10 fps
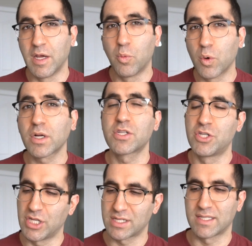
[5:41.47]
It works
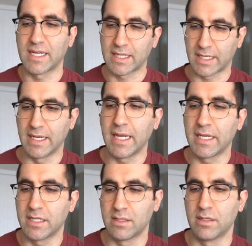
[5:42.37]
just like a
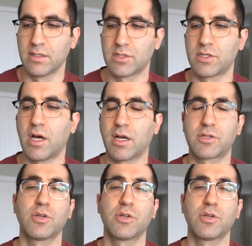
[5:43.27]
Canadian stock.